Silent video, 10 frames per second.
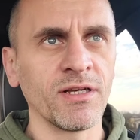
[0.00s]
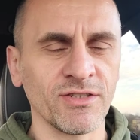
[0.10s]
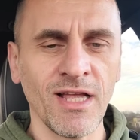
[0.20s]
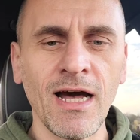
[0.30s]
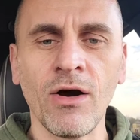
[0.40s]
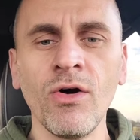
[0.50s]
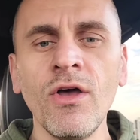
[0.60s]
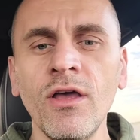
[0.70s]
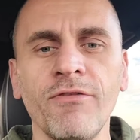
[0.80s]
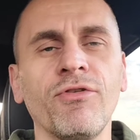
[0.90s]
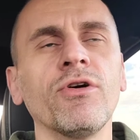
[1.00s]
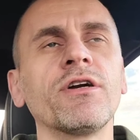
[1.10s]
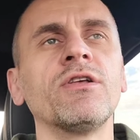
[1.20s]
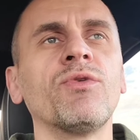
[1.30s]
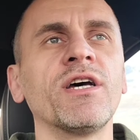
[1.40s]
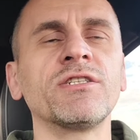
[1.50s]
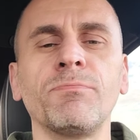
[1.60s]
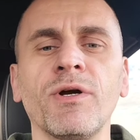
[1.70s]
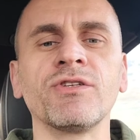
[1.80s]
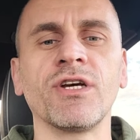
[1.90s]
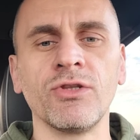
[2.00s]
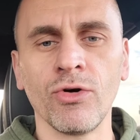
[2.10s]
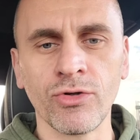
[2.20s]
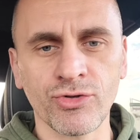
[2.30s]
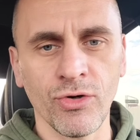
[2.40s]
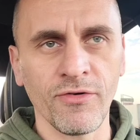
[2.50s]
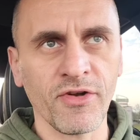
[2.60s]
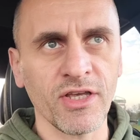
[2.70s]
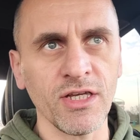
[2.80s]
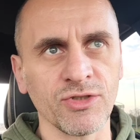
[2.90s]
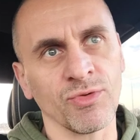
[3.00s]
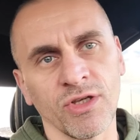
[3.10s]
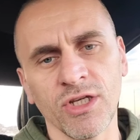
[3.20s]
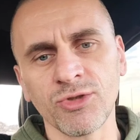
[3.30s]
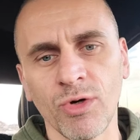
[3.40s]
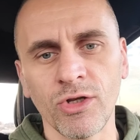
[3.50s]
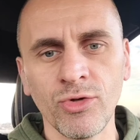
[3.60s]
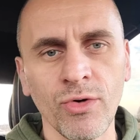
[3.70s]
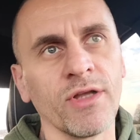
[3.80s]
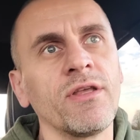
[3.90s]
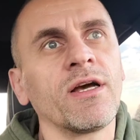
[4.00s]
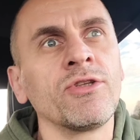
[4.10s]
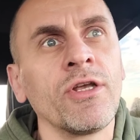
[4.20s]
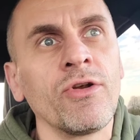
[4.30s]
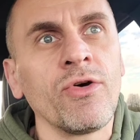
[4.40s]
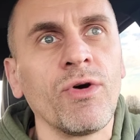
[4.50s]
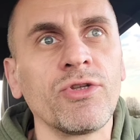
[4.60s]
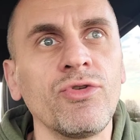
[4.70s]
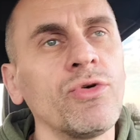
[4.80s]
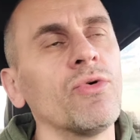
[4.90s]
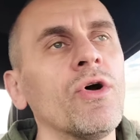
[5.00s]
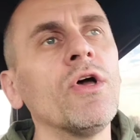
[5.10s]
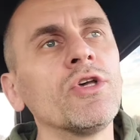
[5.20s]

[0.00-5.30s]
Because now, if you look in the West, parents got no control over the kids. When the kids want to do it, they don't know what to do.